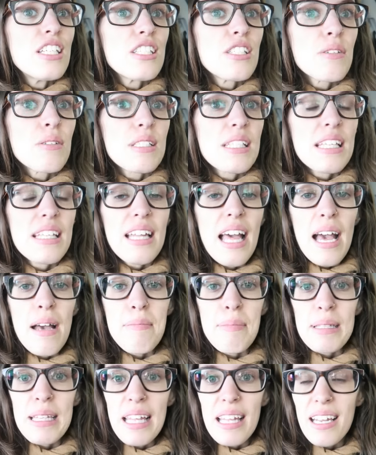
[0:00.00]
So there's in that,
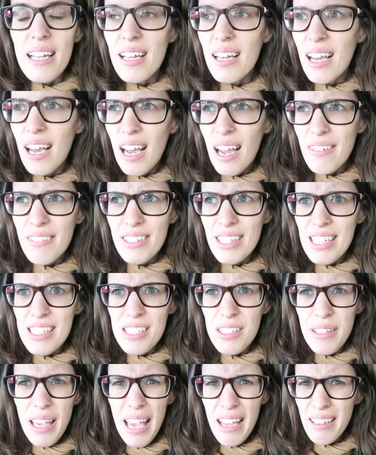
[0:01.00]
but then I
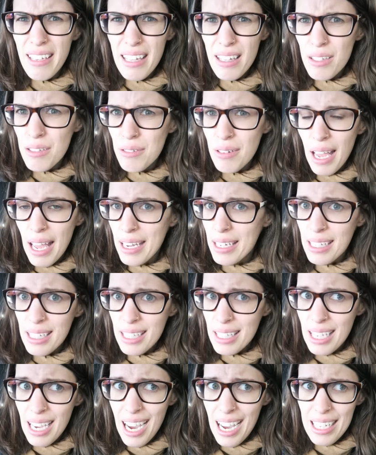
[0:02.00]
realized you can't get through any of
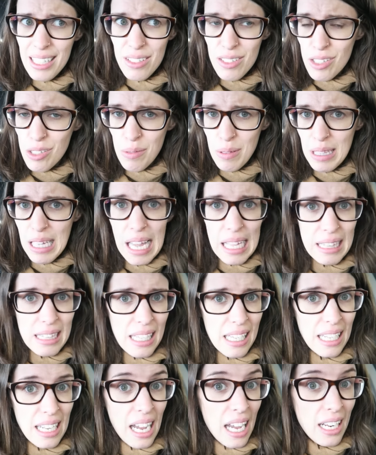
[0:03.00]
the aisles with that thing.